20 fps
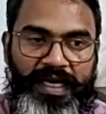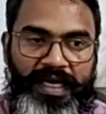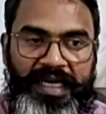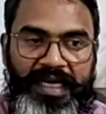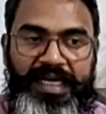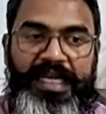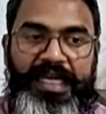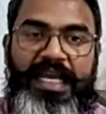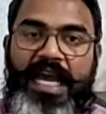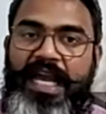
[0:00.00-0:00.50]

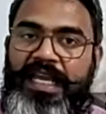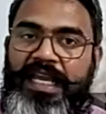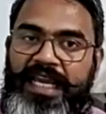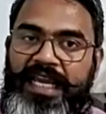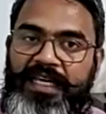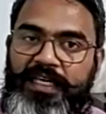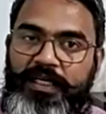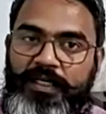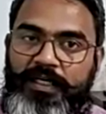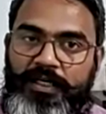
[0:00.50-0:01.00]
India
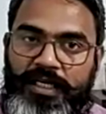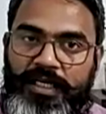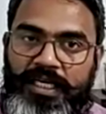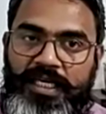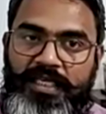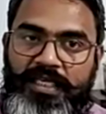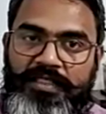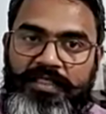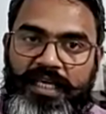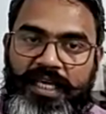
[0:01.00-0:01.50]
can
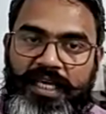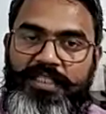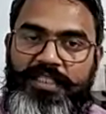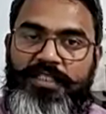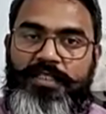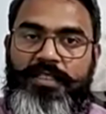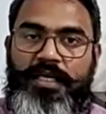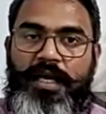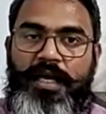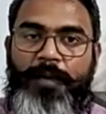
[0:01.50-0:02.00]
increase
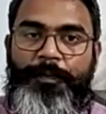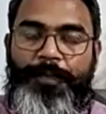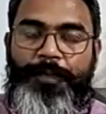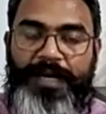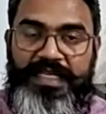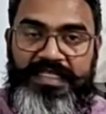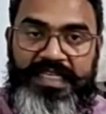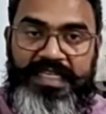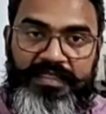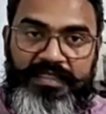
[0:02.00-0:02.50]
its
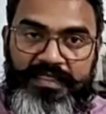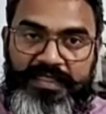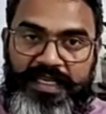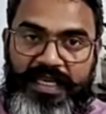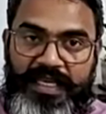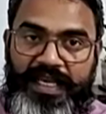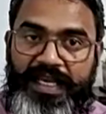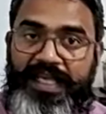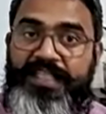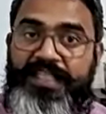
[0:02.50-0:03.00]
presence,
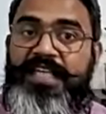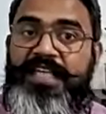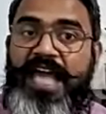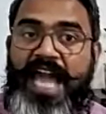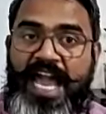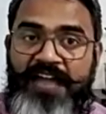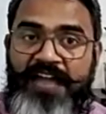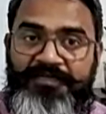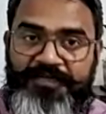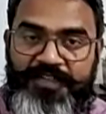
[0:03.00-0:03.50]
its
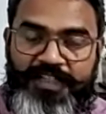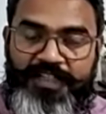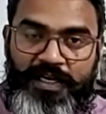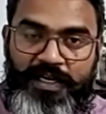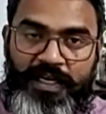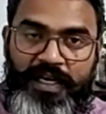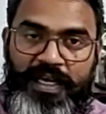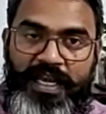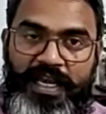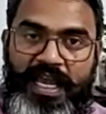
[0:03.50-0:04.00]
heft,
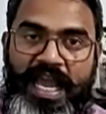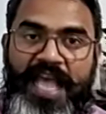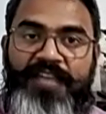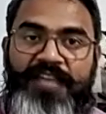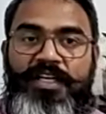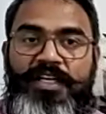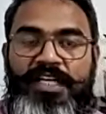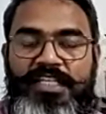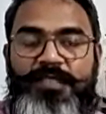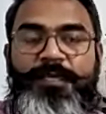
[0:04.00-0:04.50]

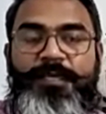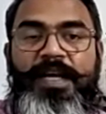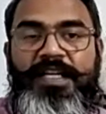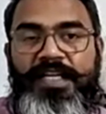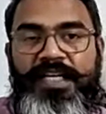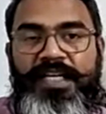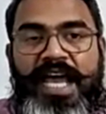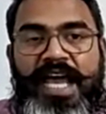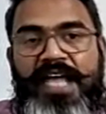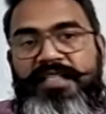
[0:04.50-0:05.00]
and the
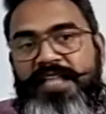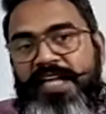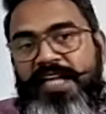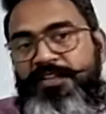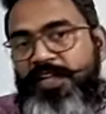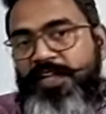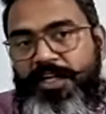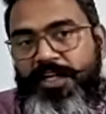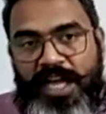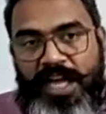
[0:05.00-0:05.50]
respect it has
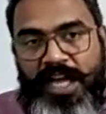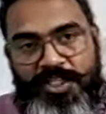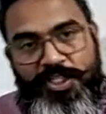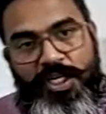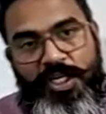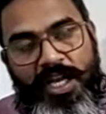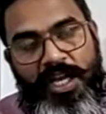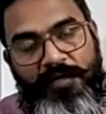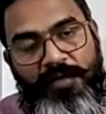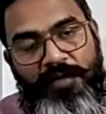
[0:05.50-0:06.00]
at the
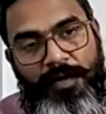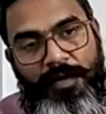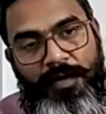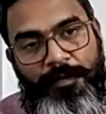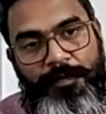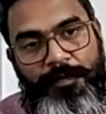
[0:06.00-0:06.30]
international level.